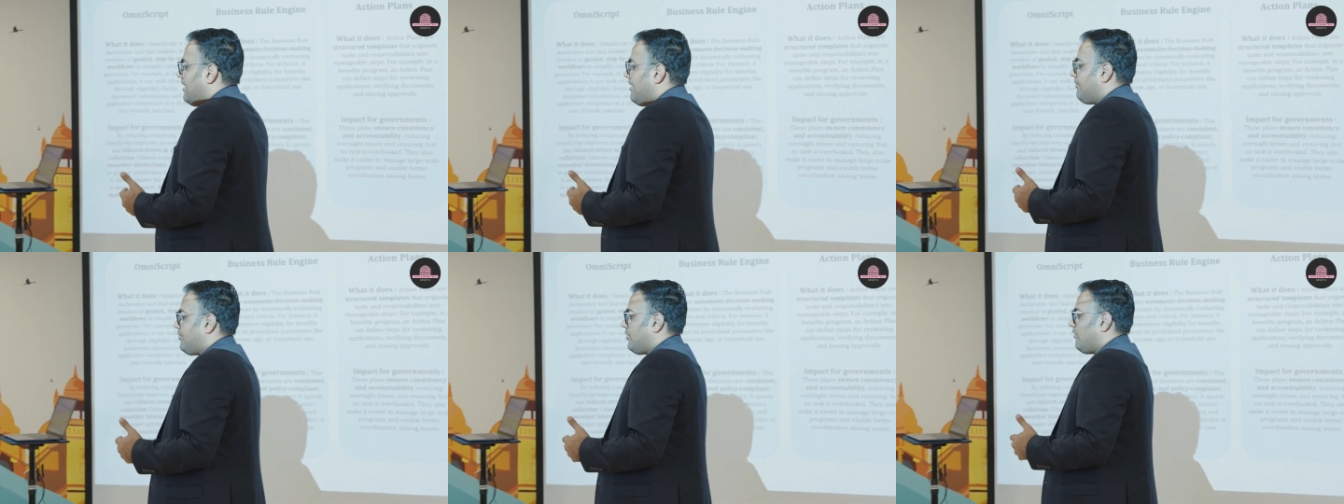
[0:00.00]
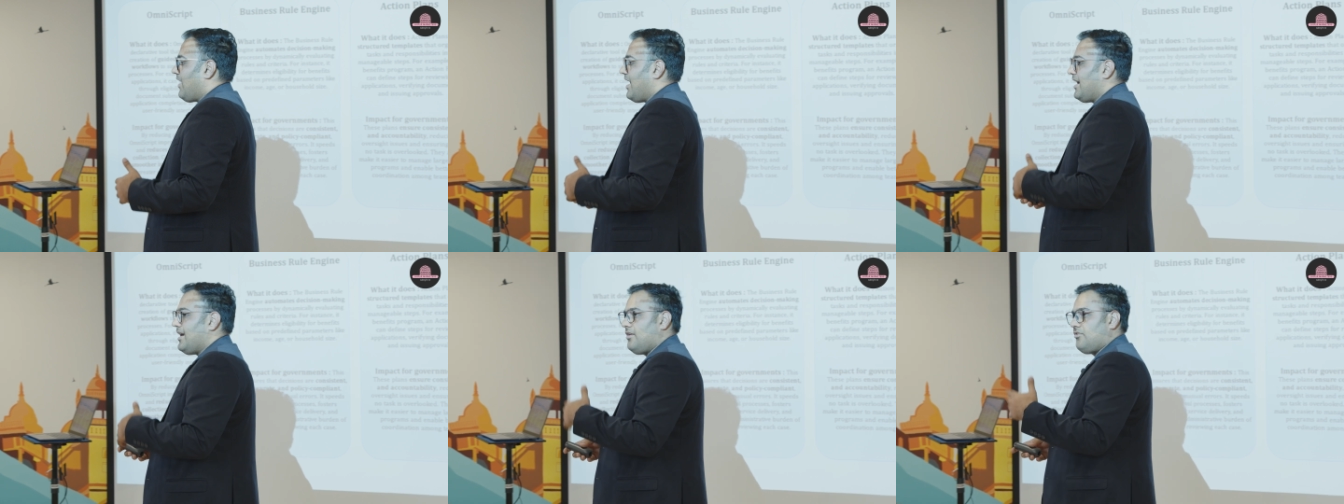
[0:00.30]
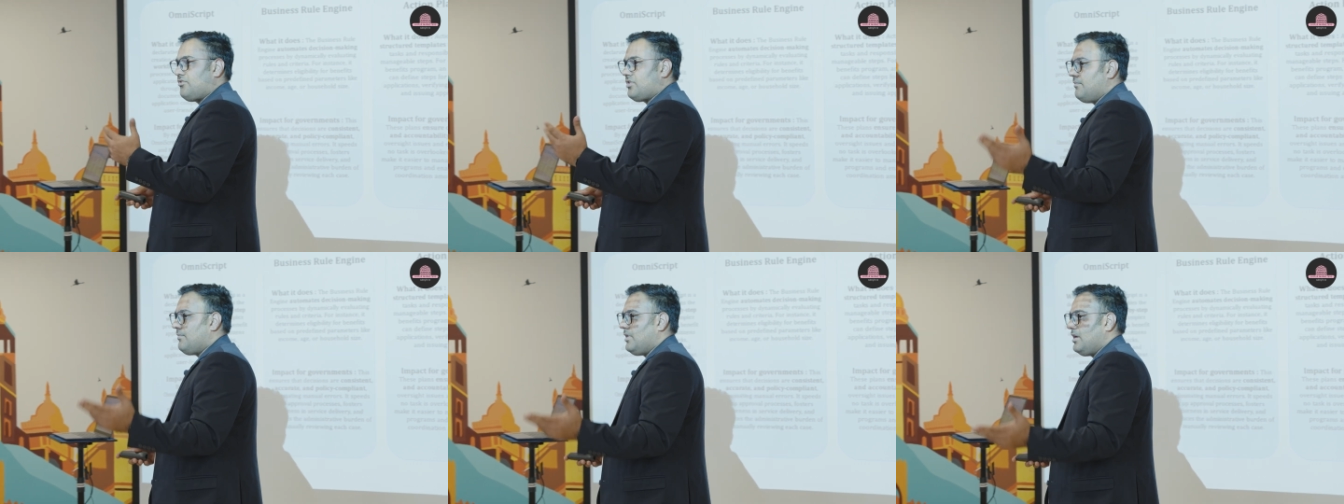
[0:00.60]

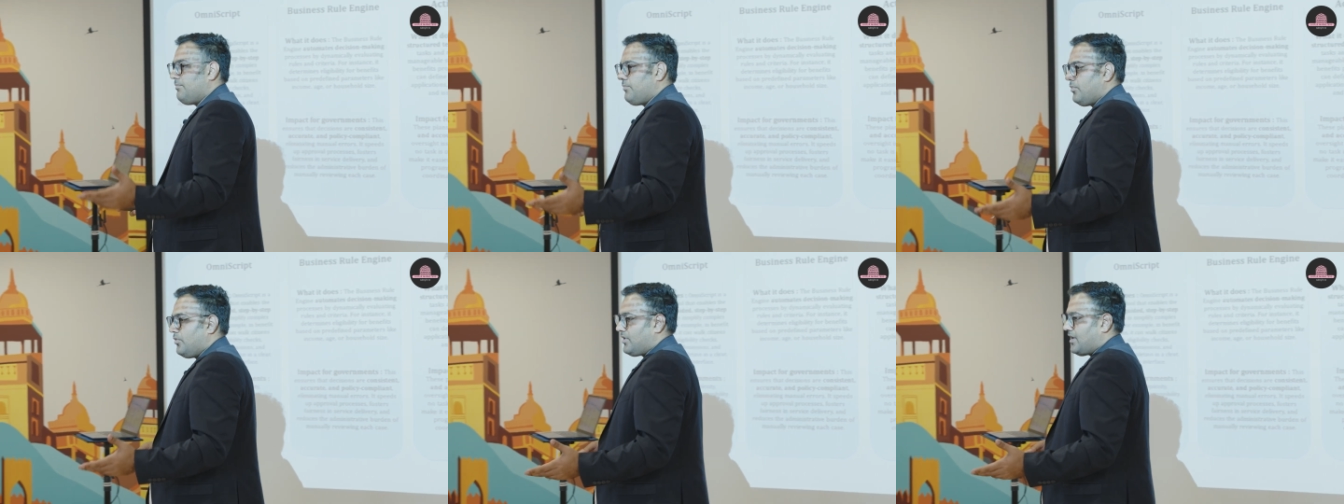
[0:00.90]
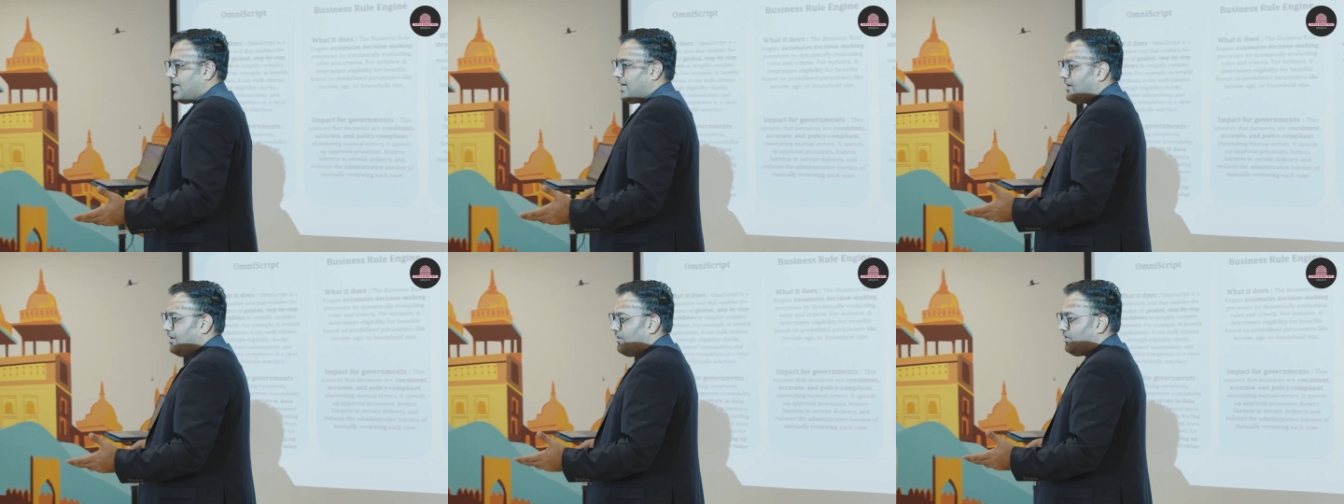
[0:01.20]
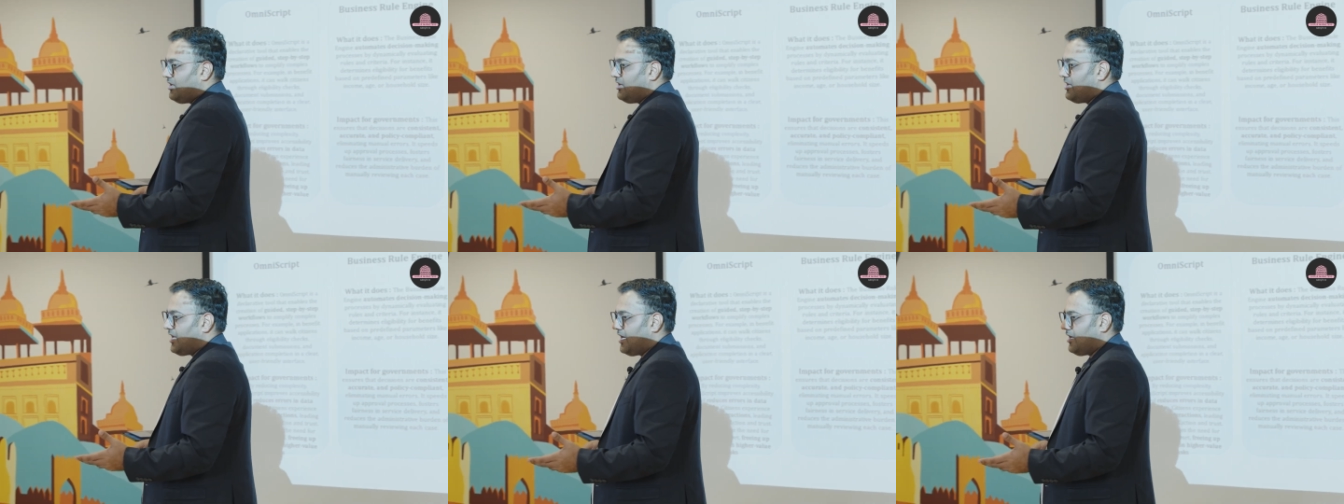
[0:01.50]
providing some input, right, in
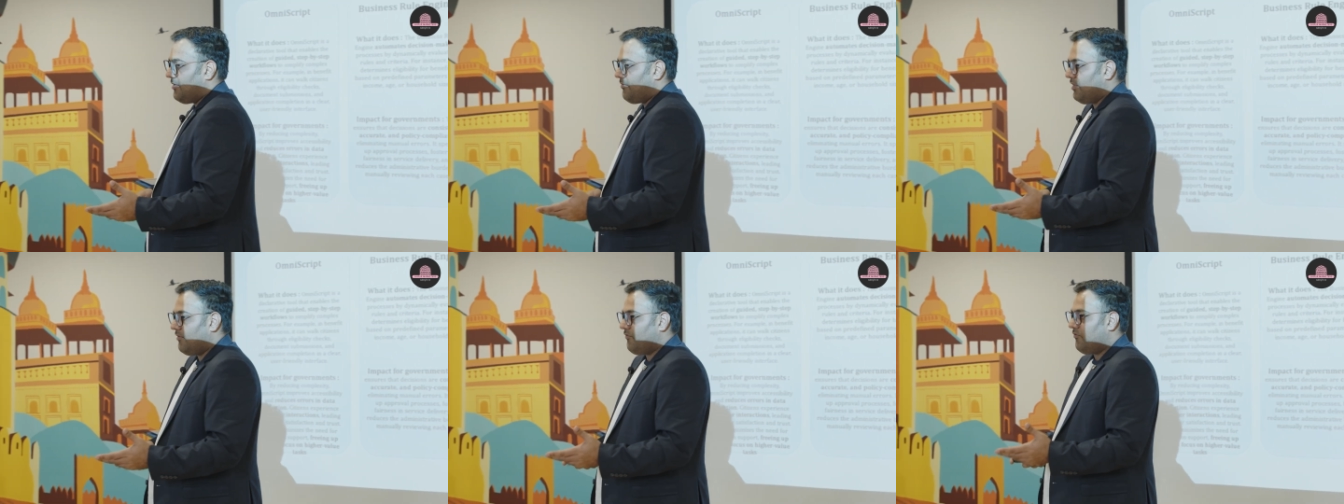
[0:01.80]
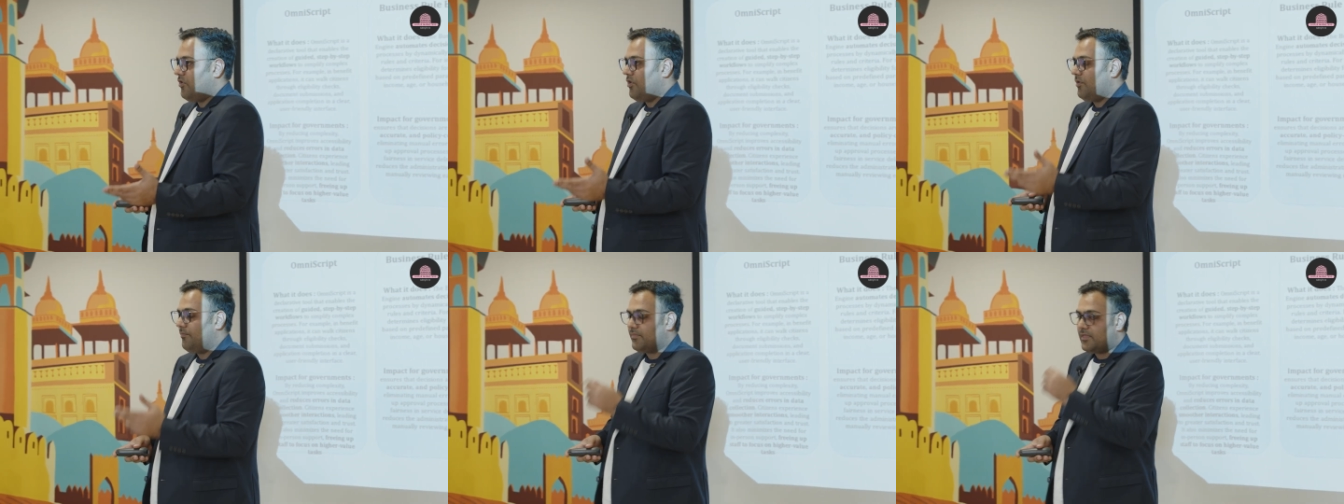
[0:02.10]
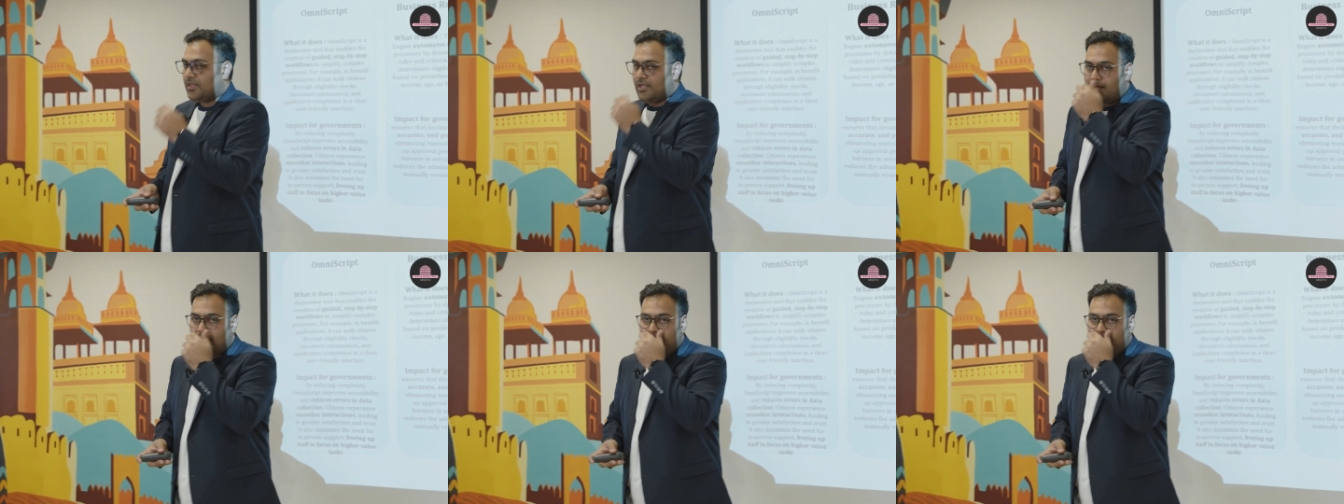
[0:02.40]
the dynamic forms.